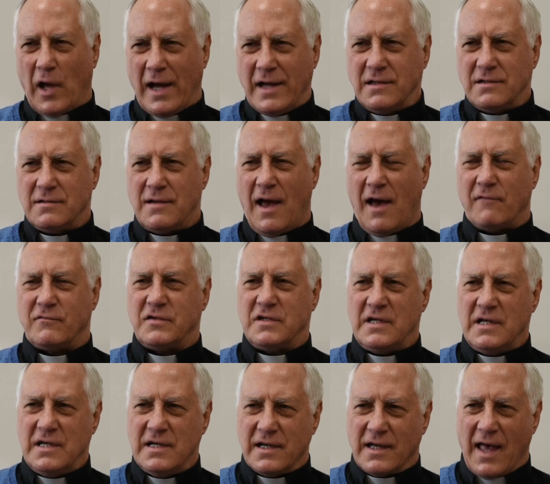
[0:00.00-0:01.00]
light, have
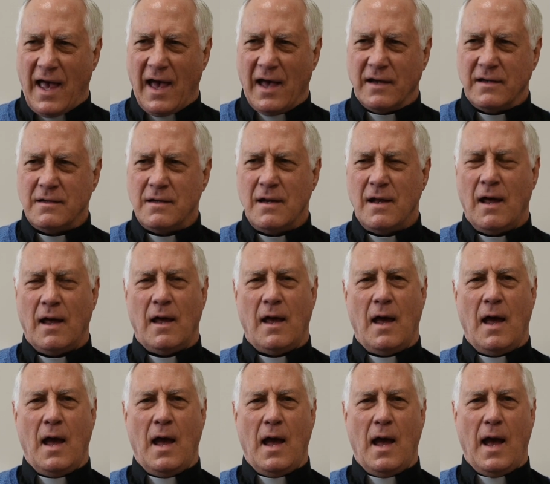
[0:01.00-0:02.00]
tea again,
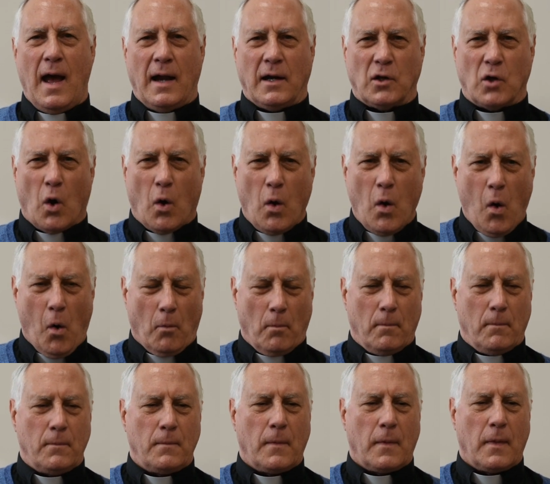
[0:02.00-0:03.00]
and go home.